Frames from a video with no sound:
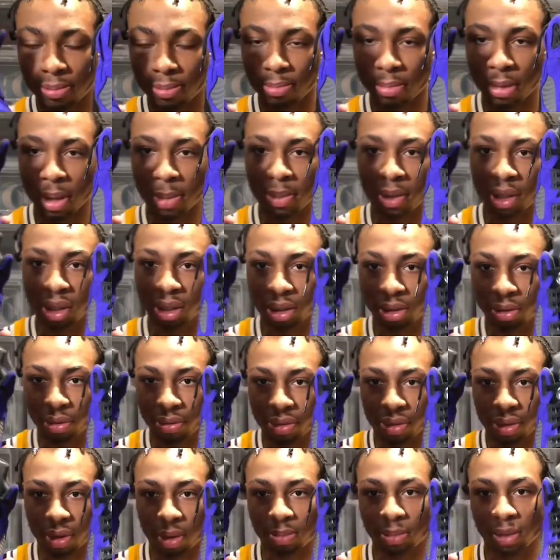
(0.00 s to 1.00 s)
Maybe a little
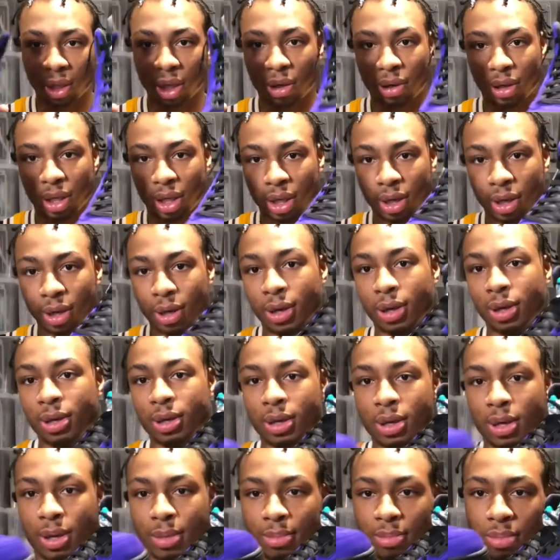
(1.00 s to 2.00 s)
thumbnail here.
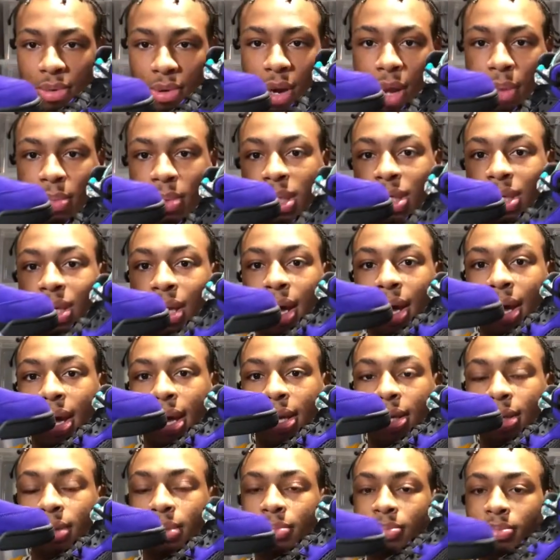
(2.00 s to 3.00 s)
Probably
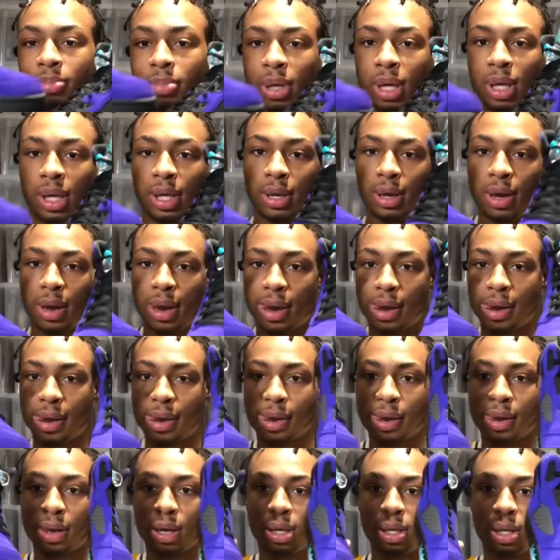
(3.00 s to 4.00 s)
not, but
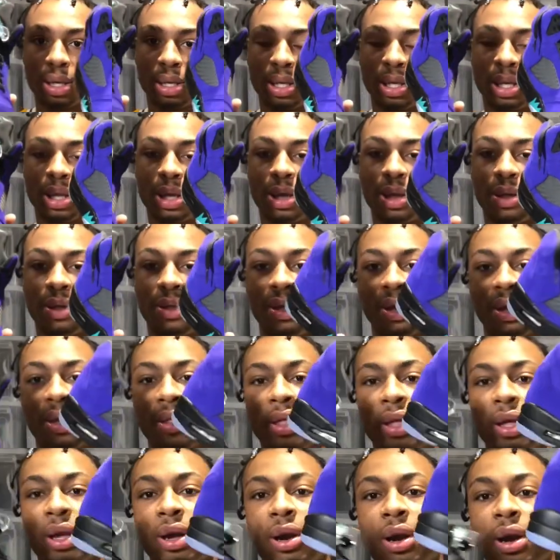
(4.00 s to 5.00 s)
there
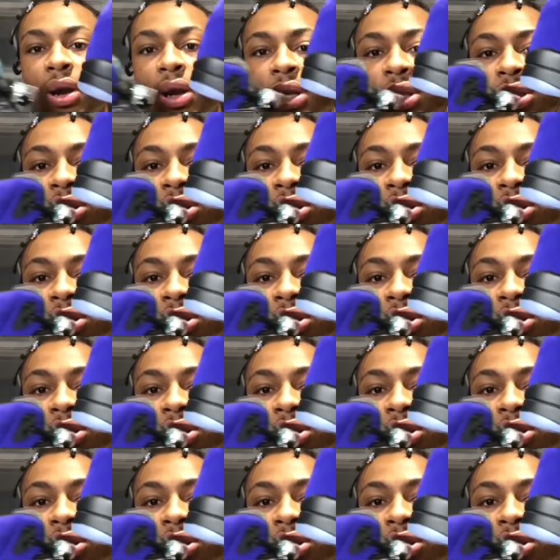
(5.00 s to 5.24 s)
they are.